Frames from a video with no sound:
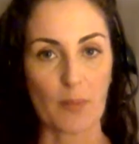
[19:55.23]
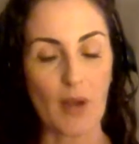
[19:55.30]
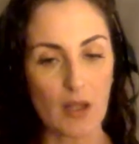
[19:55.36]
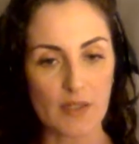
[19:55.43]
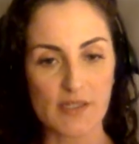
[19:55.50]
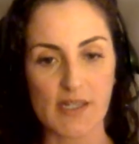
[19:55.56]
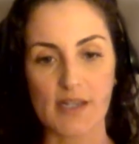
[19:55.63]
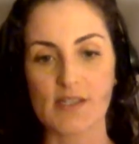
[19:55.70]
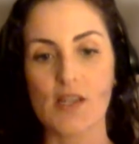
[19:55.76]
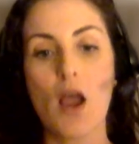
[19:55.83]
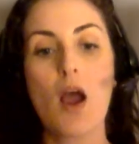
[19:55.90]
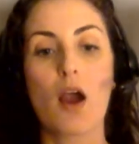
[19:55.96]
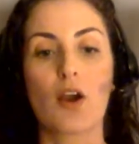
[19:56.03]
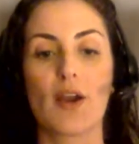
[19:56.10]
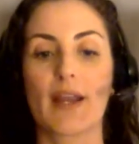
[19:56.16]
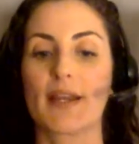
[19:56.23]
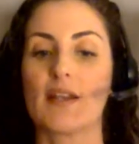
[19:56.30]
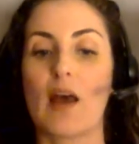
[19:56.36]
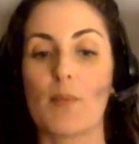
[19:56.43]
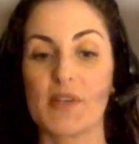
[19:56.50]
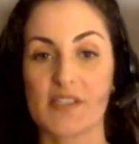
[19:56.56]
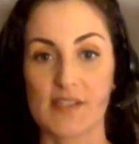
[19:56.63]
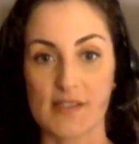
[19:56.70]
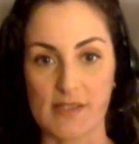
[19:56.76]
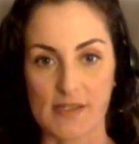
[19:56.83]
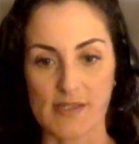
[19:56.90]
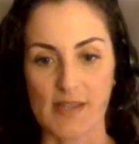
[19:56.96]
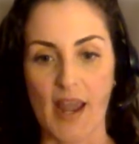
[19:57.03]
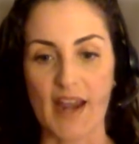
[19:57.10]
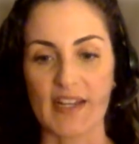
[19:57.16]
politics, our economics, and
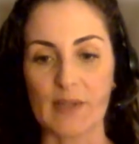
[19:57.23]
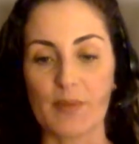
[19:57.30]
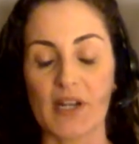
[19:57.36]
society.